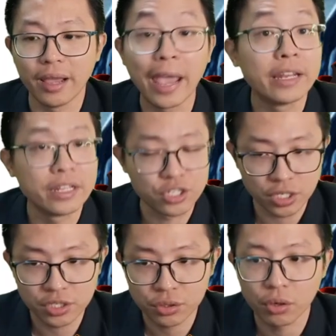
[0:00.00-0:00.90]

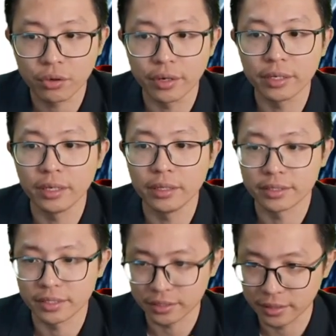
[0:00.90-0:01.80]
energy stored already in the
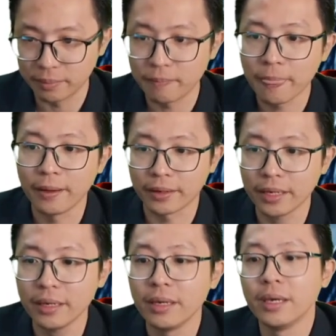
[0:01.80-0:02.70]
system.
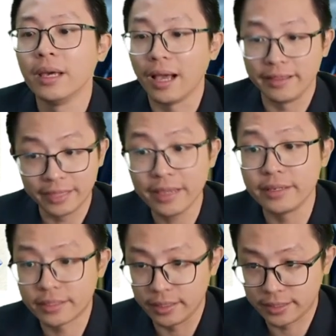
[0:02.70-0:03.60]
Okay, that
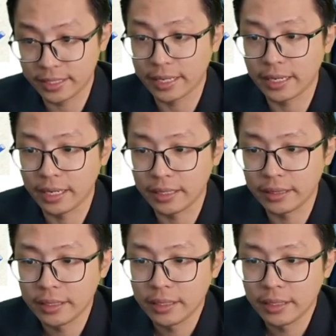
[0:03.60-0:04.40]
is the second